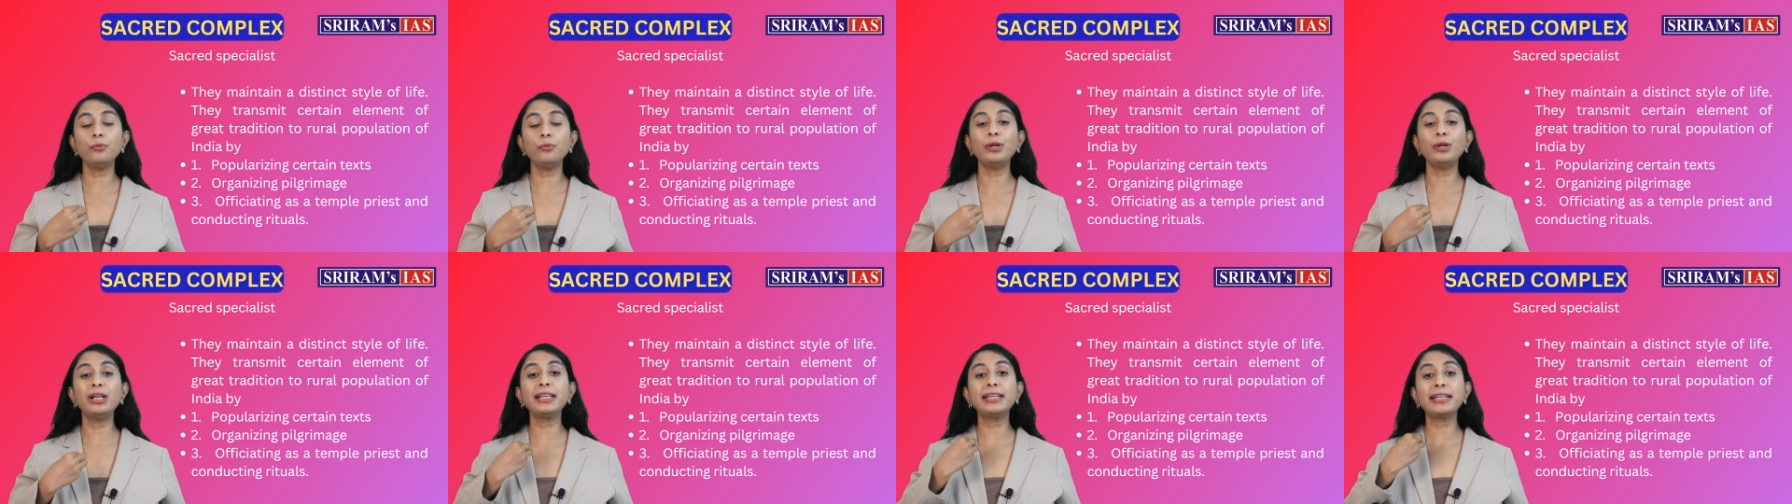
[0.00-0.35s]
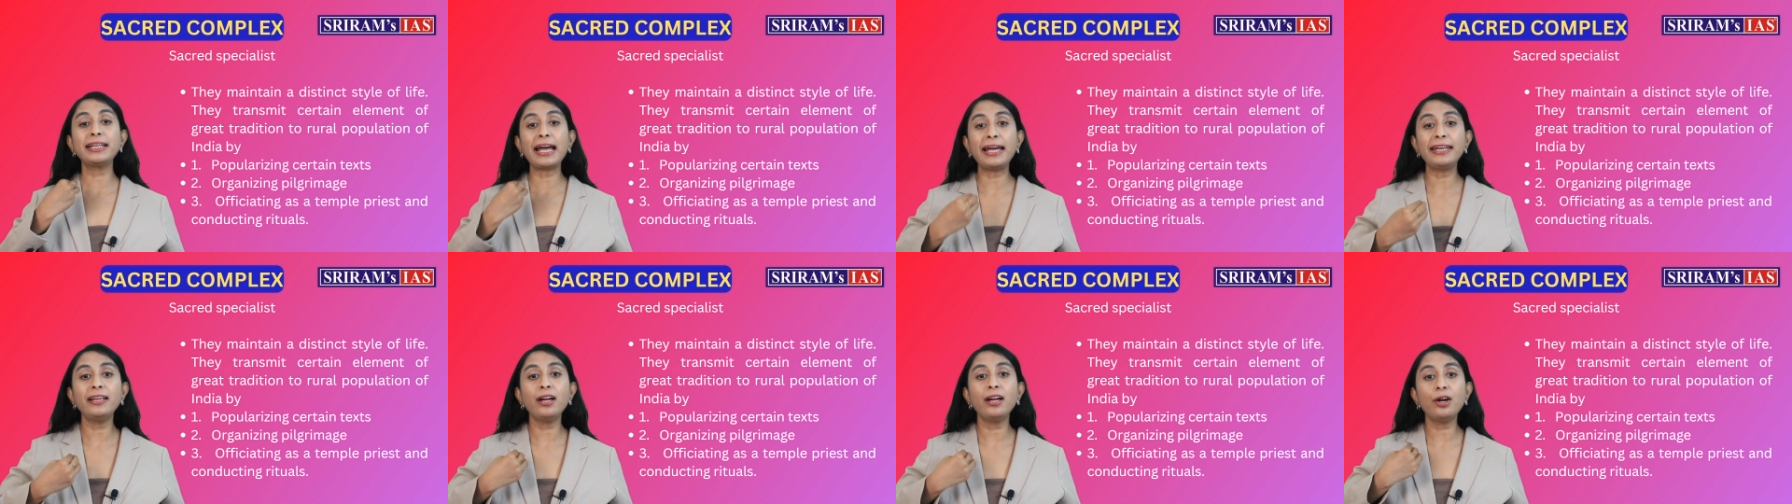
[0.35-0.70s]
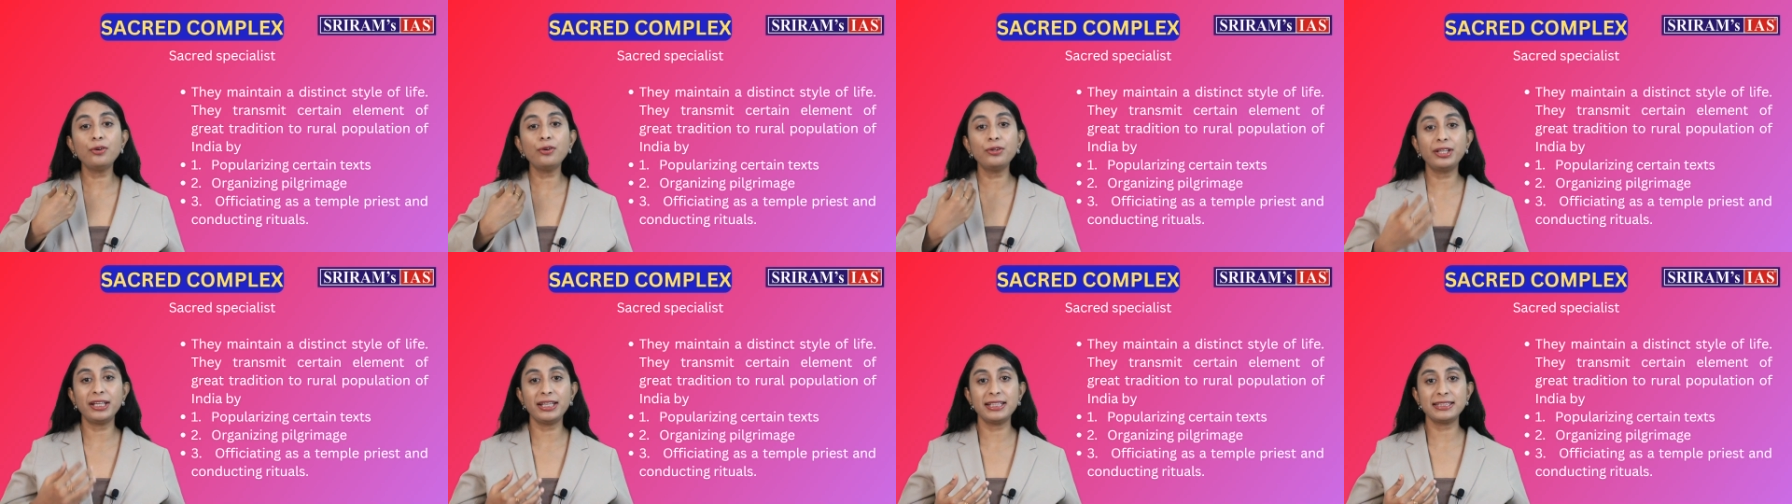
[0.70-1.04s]
carry out
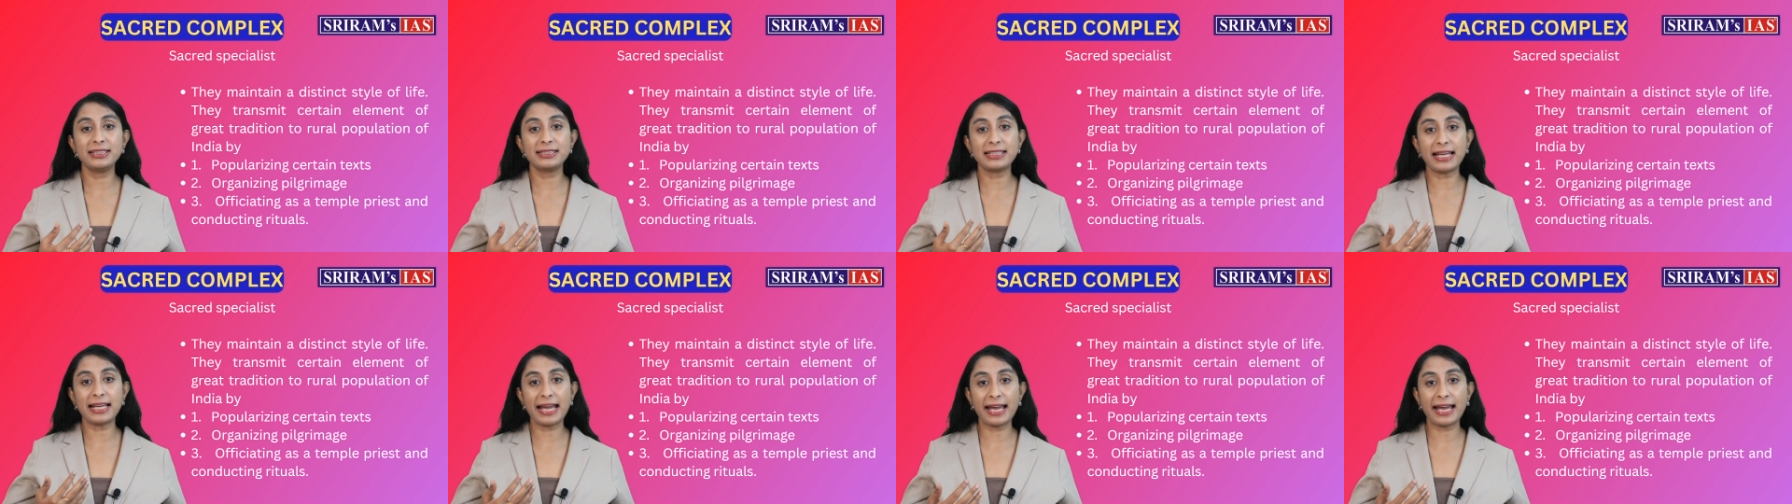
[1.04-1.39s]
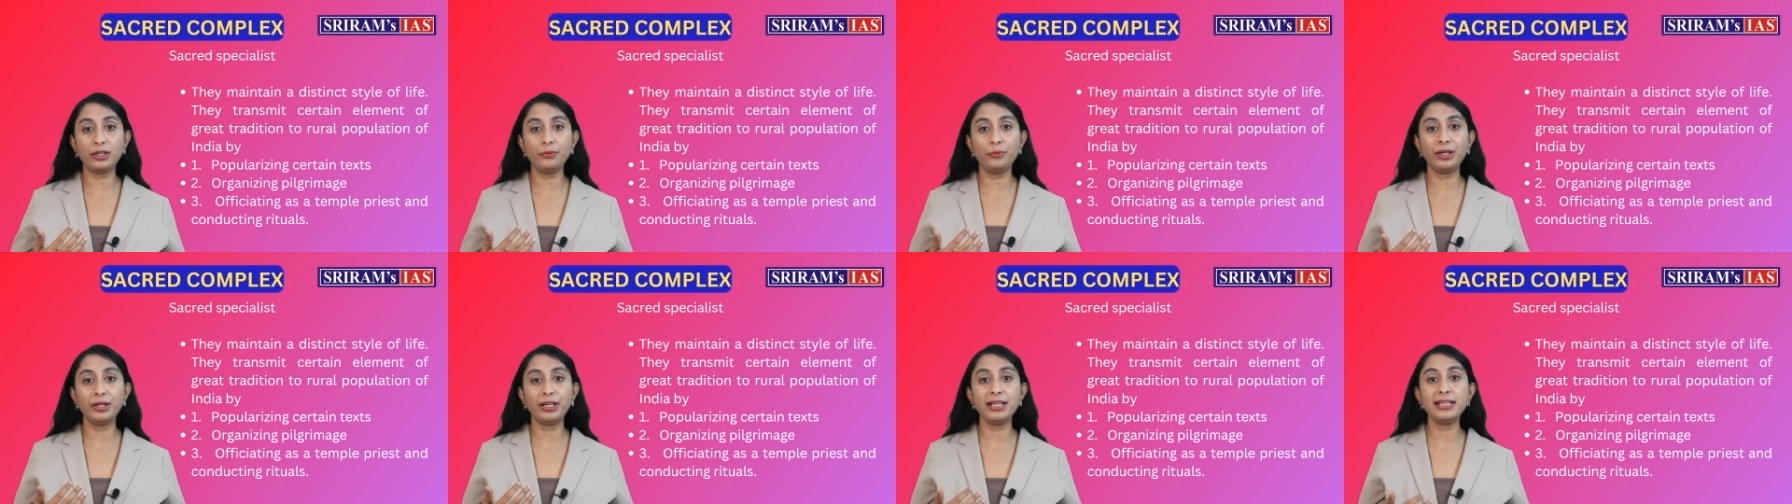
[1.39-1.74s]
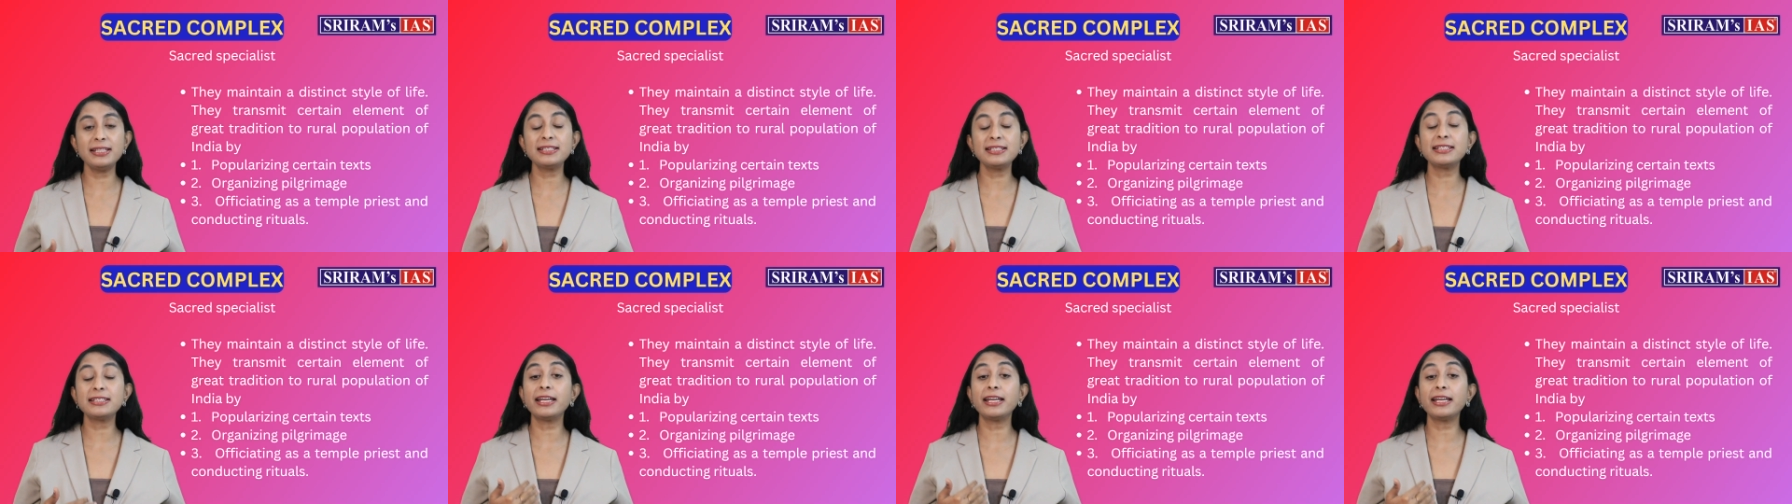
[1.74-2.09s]
these activities
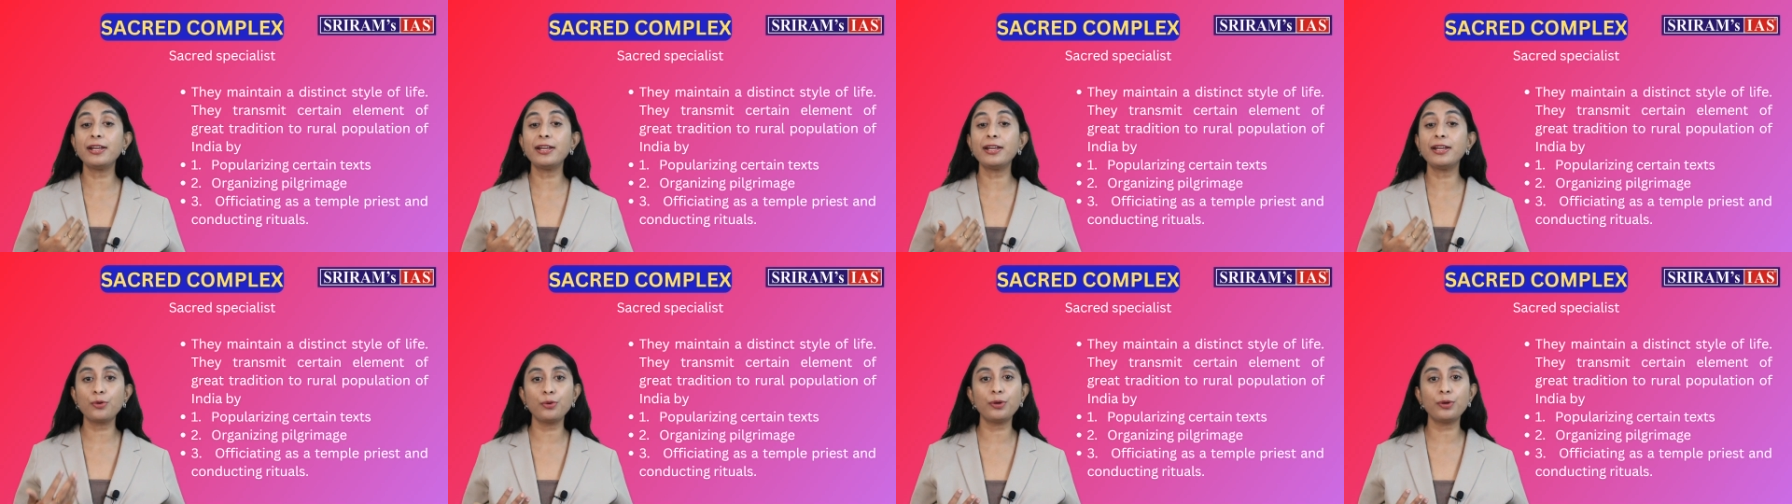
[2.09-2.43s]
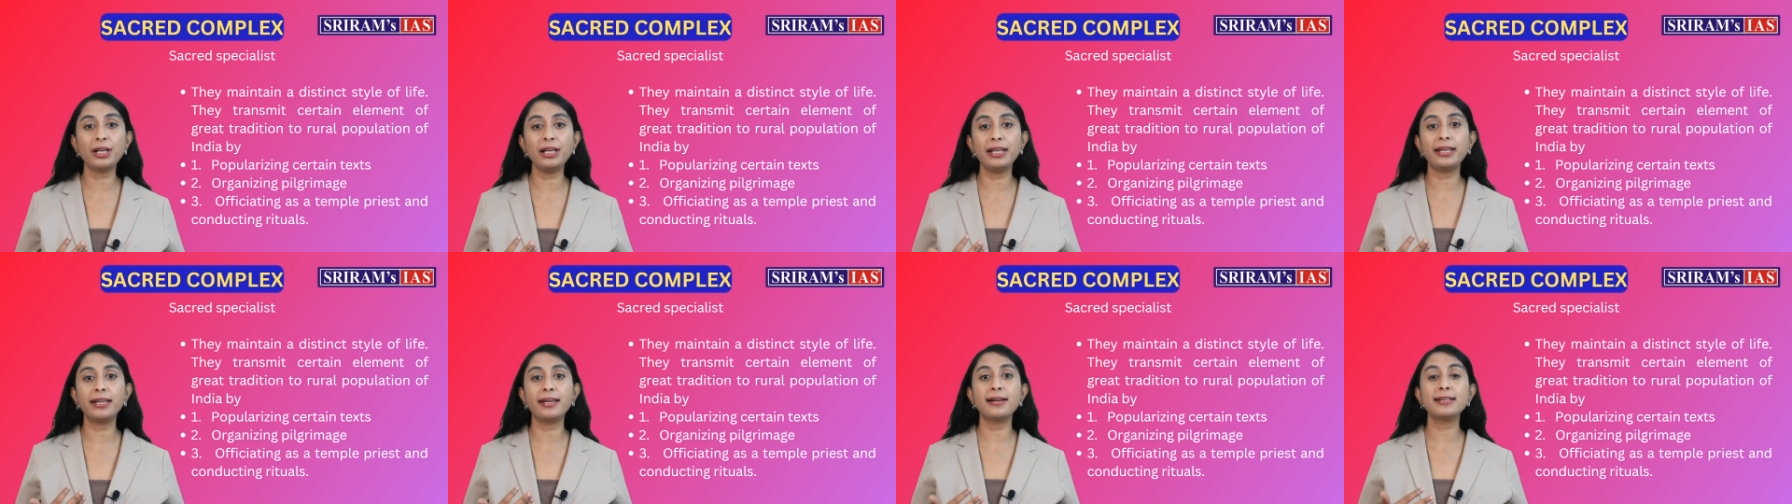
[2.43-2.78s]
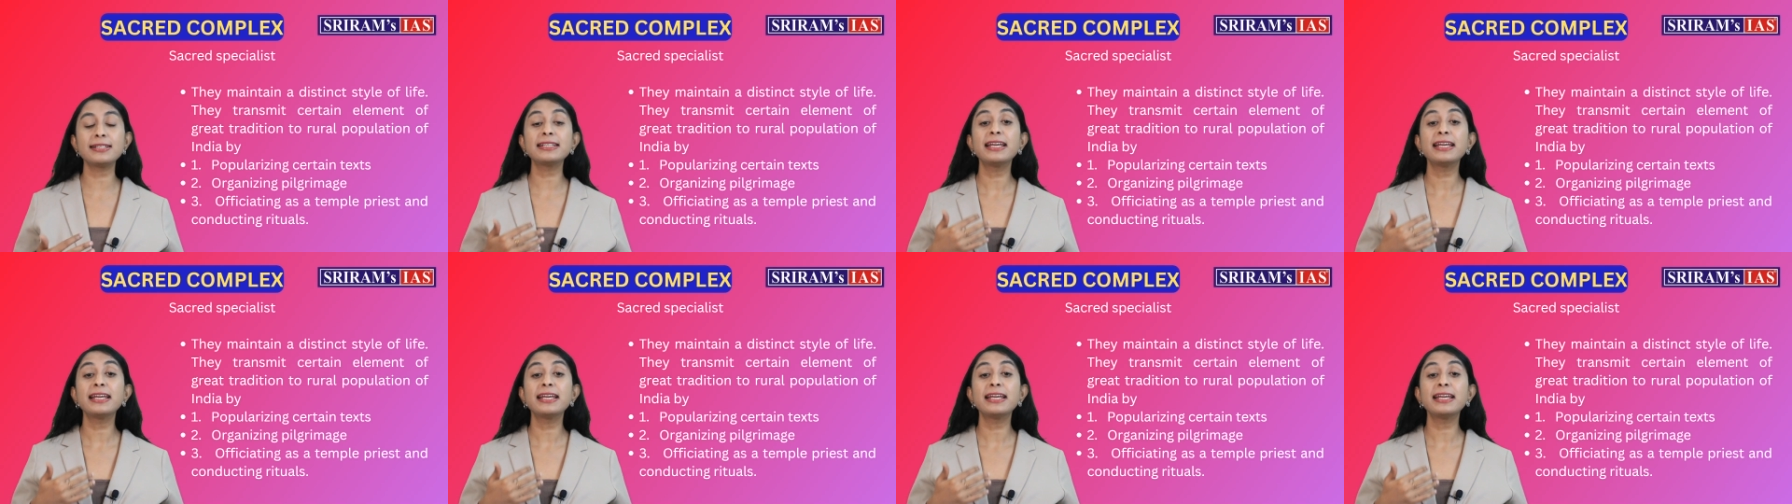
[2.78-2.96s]
in rural areas,